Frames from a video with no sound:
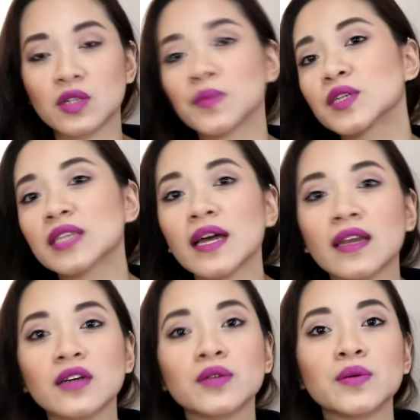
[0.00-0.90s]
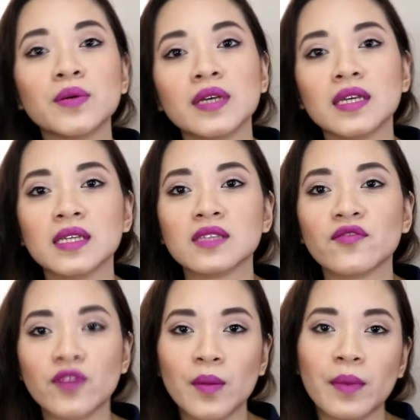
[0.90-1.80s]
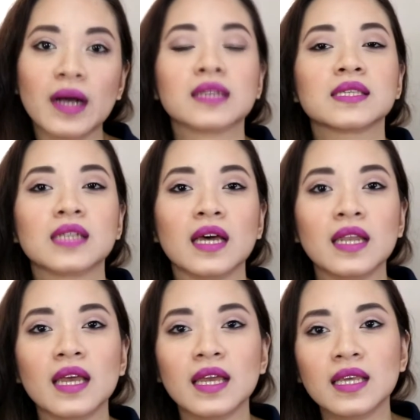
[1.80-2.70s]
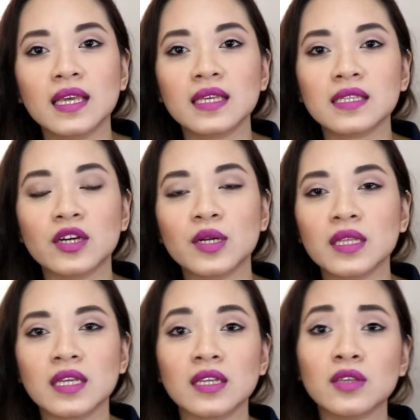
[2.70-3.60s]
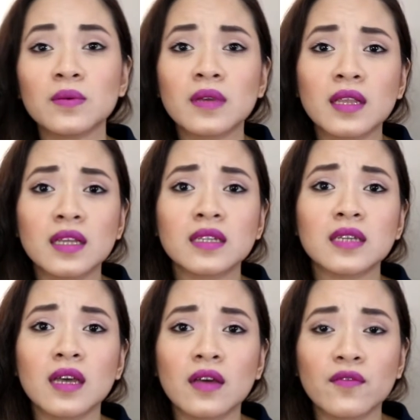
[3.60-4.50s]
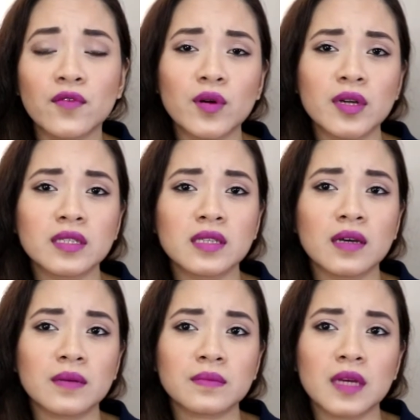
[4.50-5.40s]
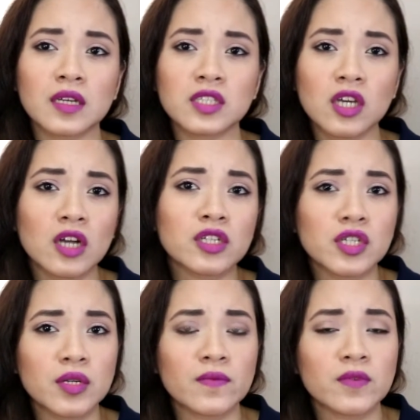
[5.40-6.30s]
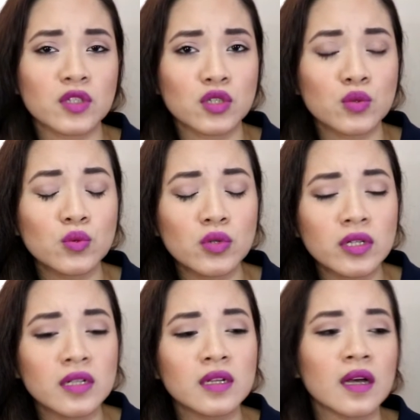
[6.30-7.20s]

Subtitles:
Pirzada, who is from Pakistan, and he is currently in New England for some scholarship for school,